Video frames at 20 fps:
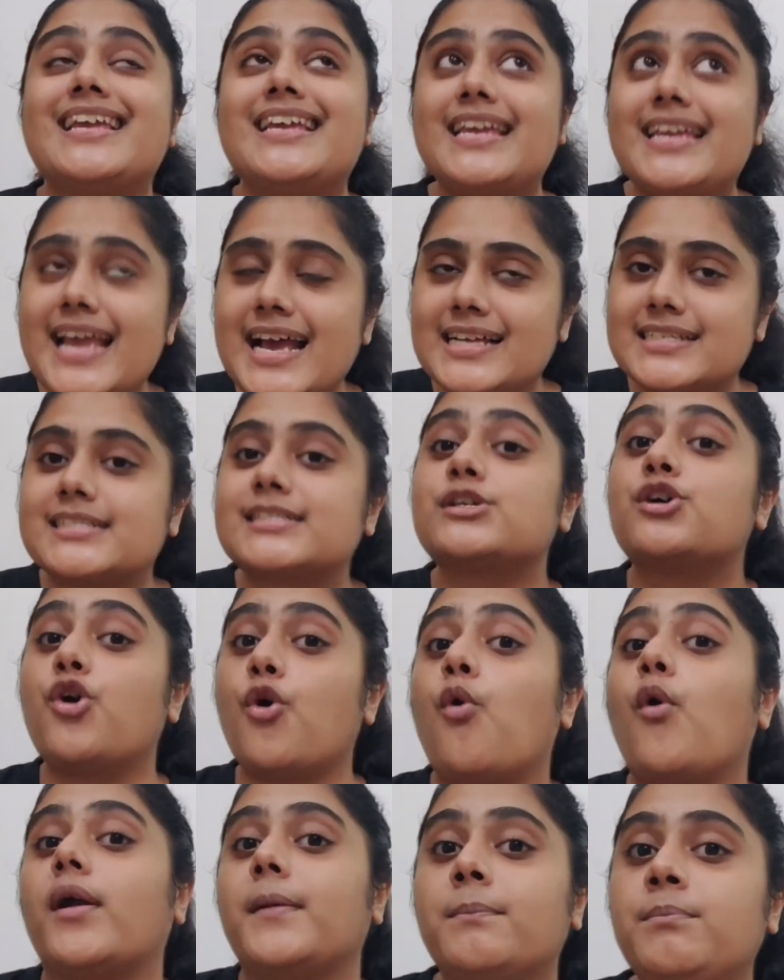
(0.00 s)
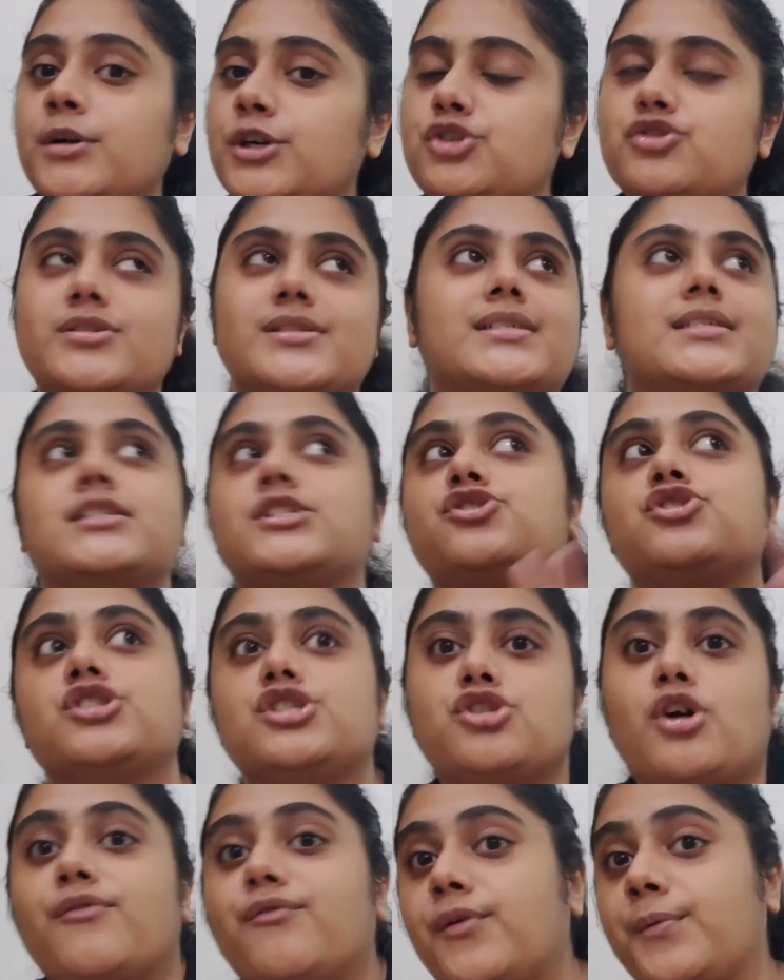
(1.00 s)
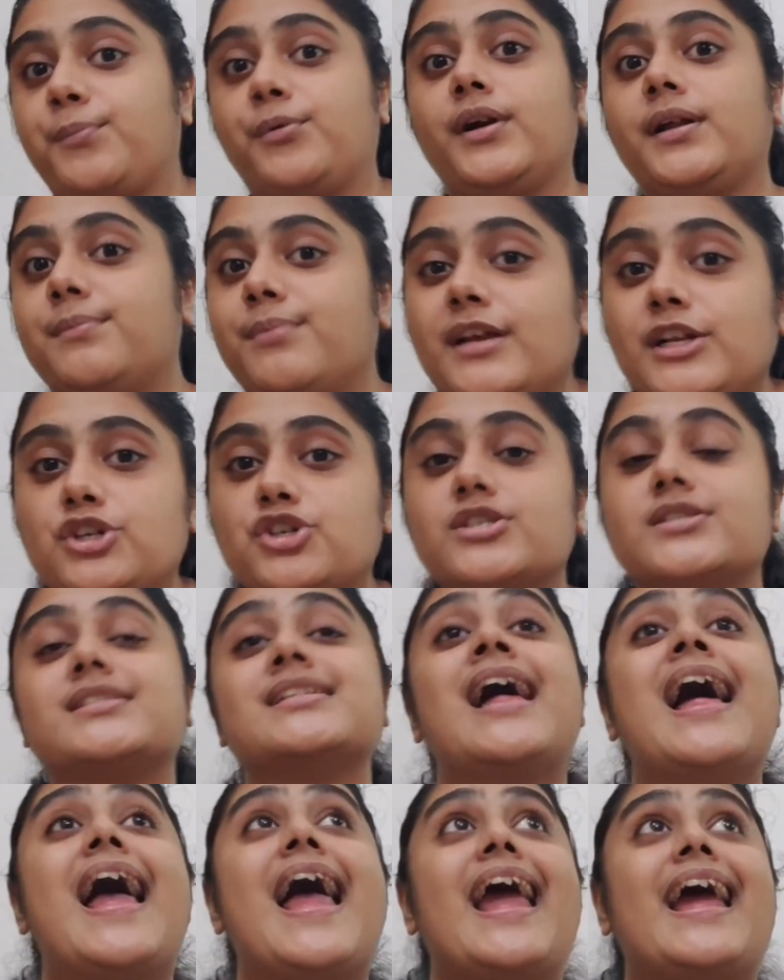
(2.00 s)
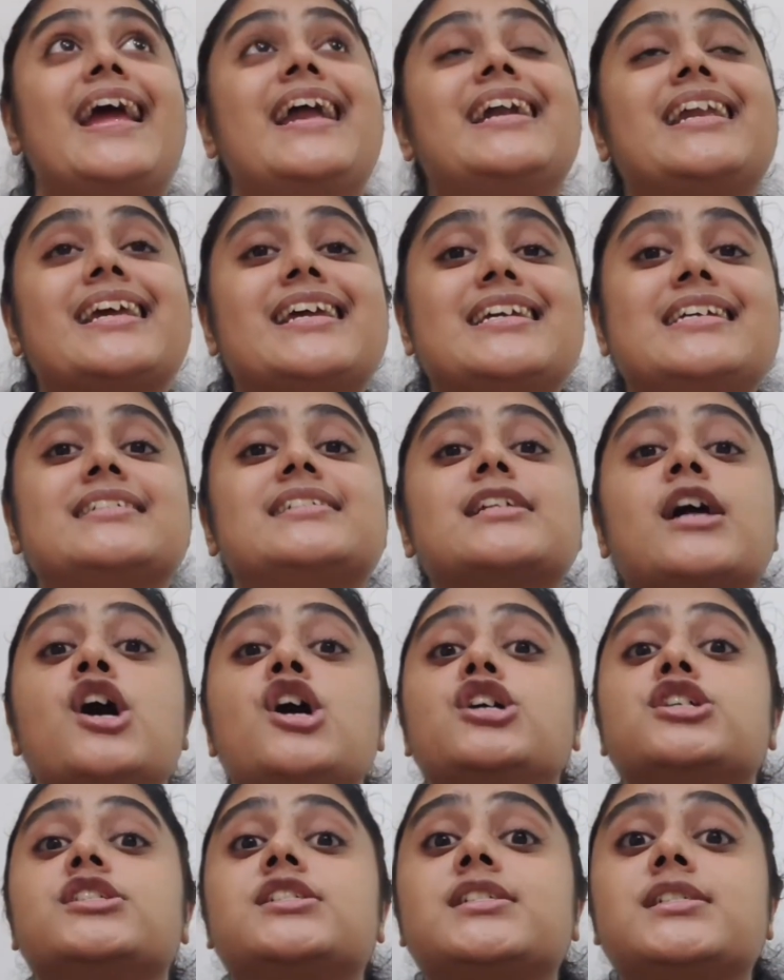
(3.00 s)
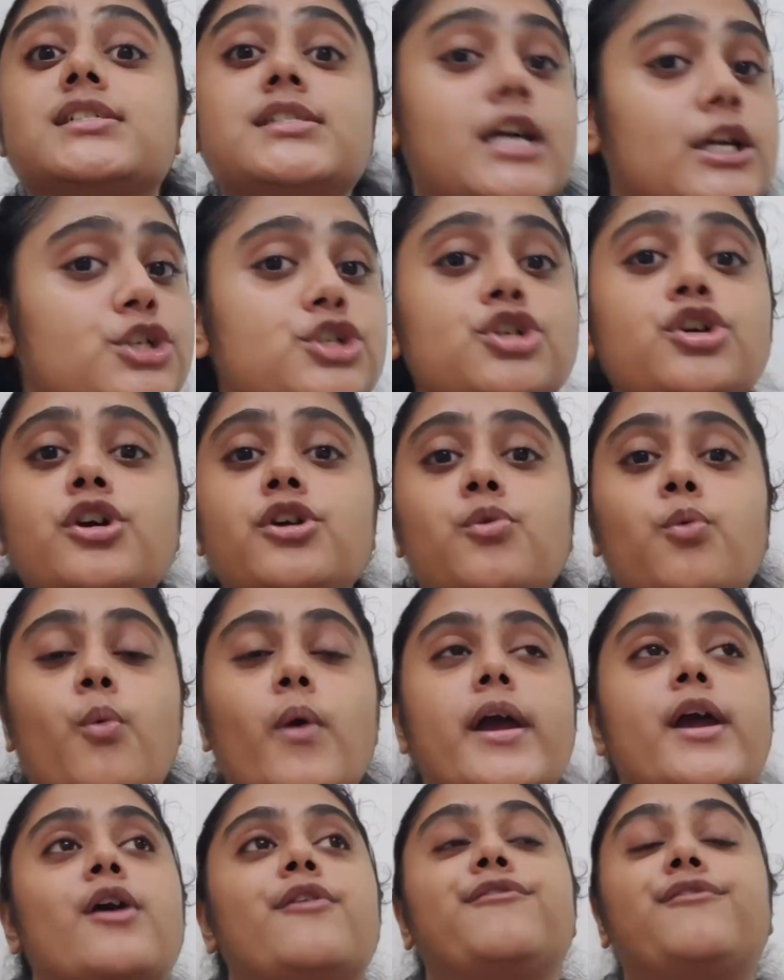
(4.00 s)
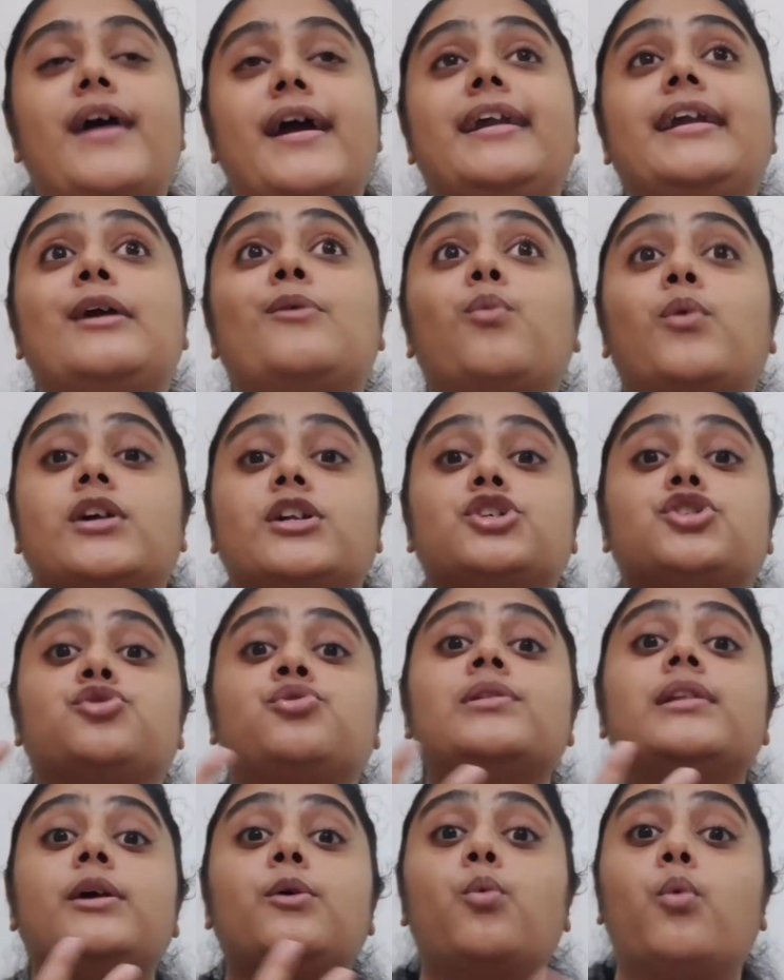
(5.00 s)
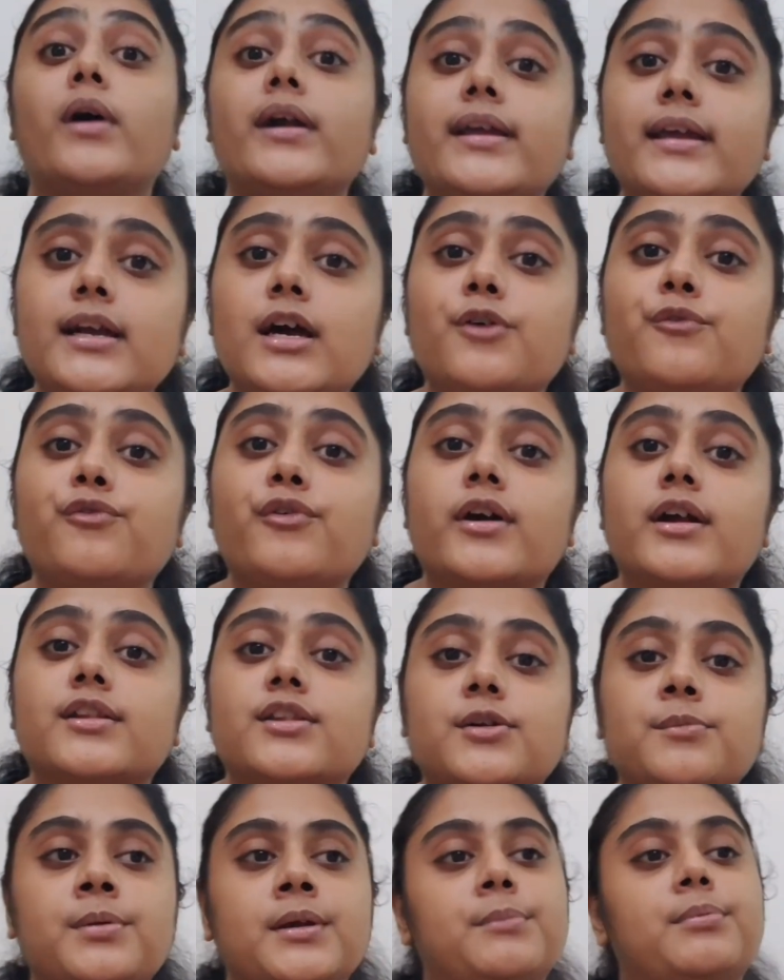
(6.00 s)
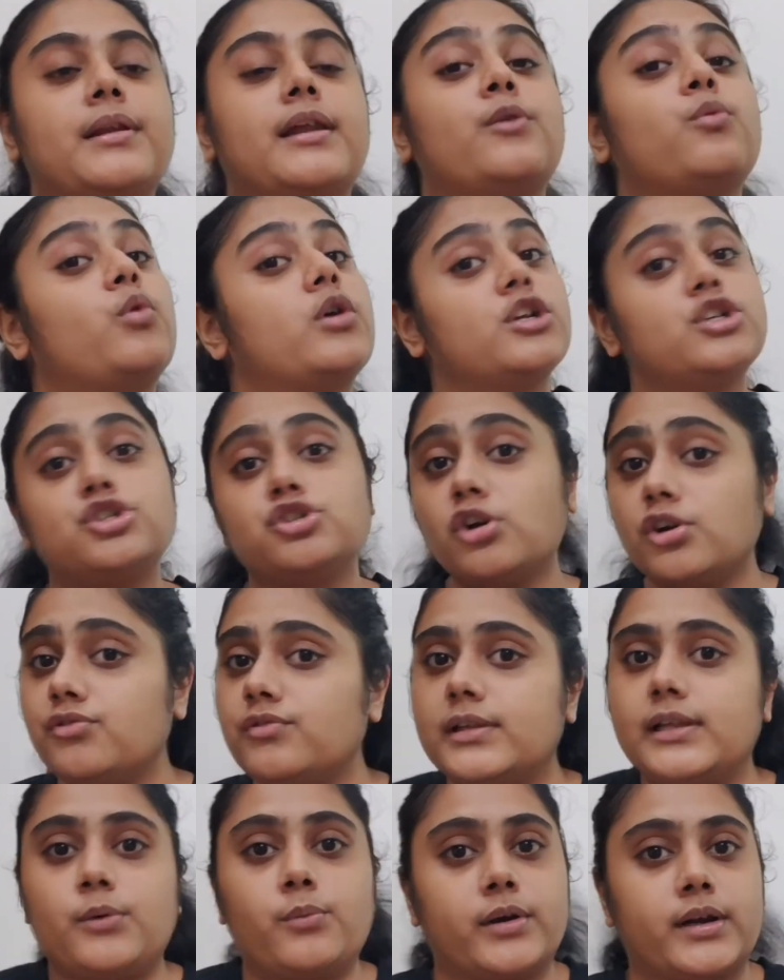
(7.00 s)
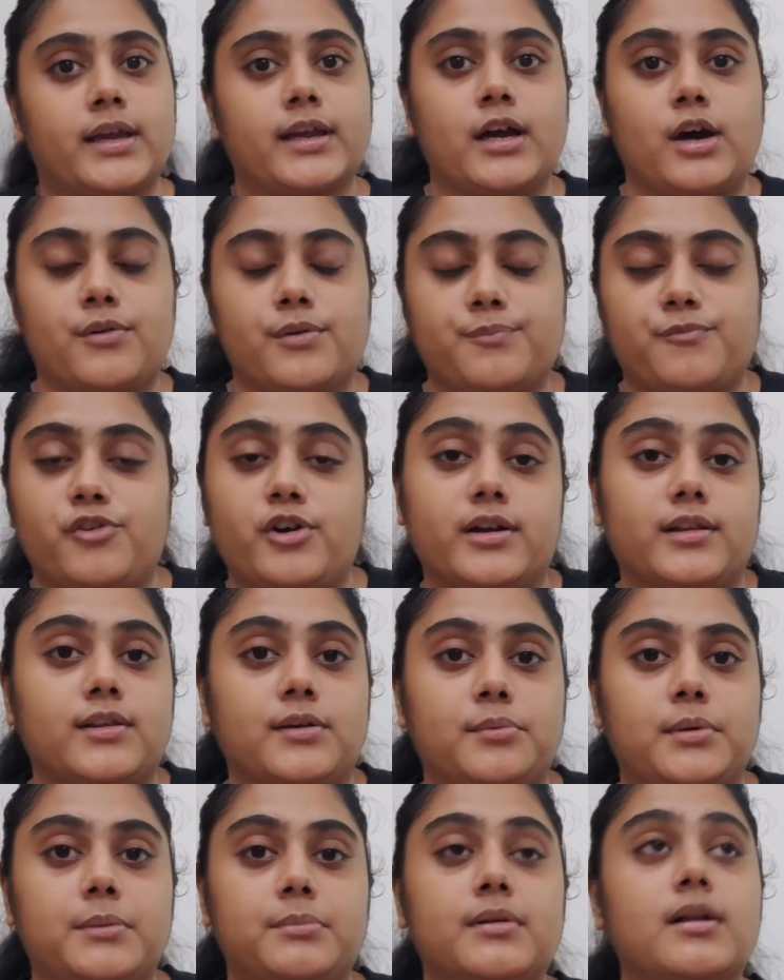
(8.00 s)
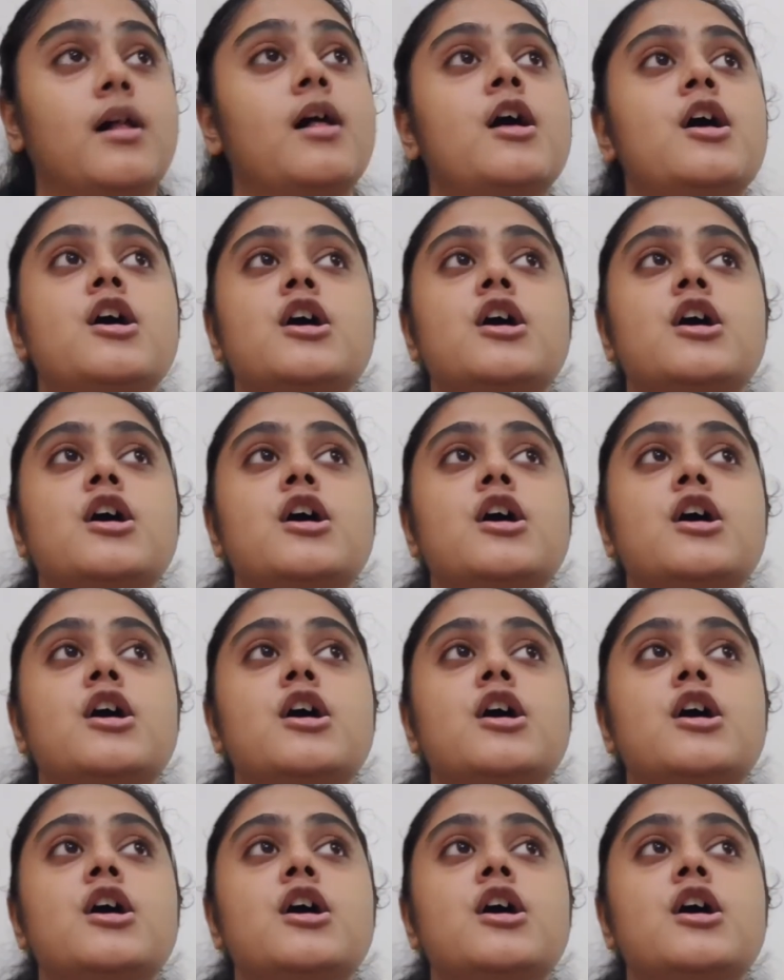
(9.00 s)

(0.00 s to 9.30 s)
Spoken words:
Yes, go on Pinterest. It's just not for pretty pictures. It is such a good way of finding what is really working out for other people and what is not really working out for other people.